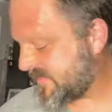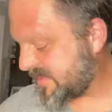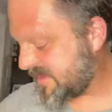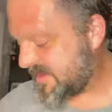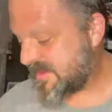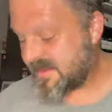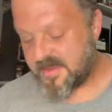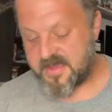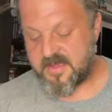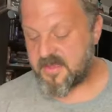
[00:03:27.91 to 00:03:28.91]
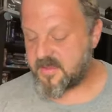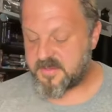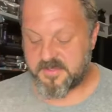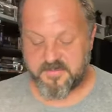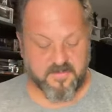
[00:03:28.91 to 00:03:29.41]

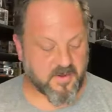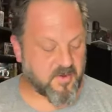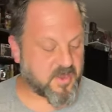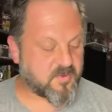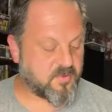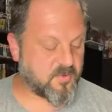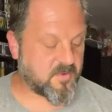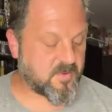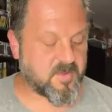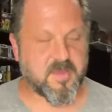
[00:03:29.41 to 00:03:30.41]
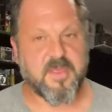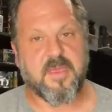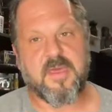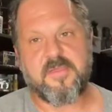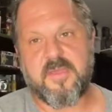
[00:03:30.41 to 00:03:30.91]
It's very cool. You
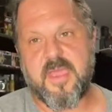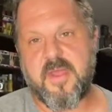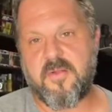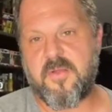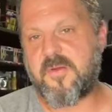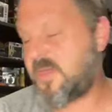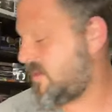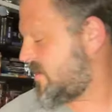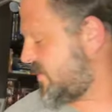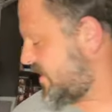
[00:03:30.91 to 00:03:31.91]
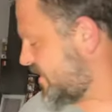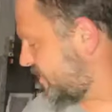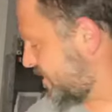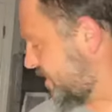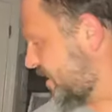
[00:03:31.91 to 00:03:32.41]
got the Gator Loki on there.
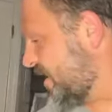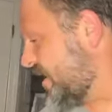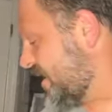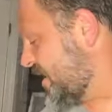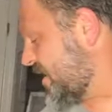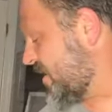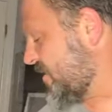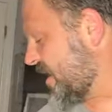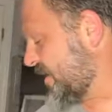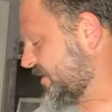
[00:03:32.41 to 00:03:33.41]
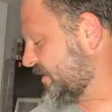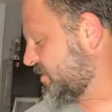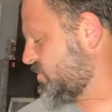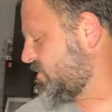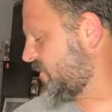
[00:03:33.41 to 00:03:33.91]
All right, so
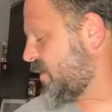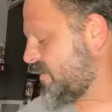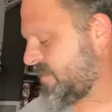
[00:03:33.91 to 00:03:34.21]
moving up the